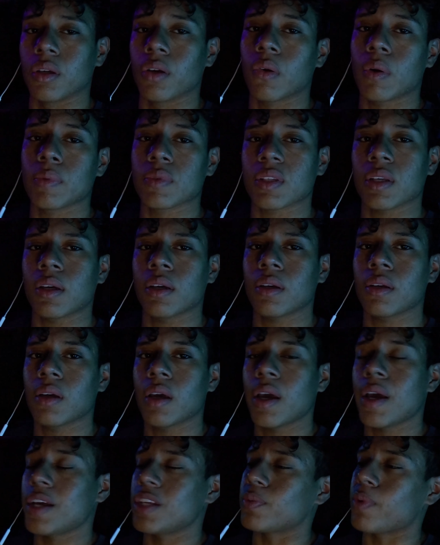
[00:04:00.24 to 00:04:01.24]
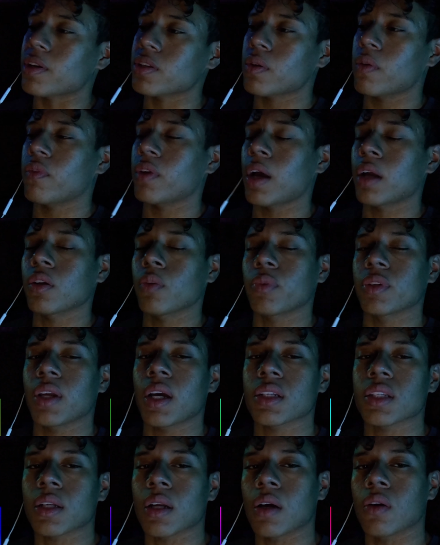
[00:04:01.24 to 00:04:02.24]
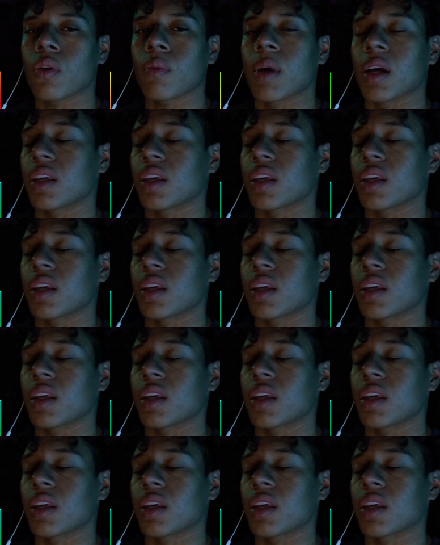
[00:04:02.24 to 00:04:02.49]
You get what I'm saying? Especially when we got no protection at home.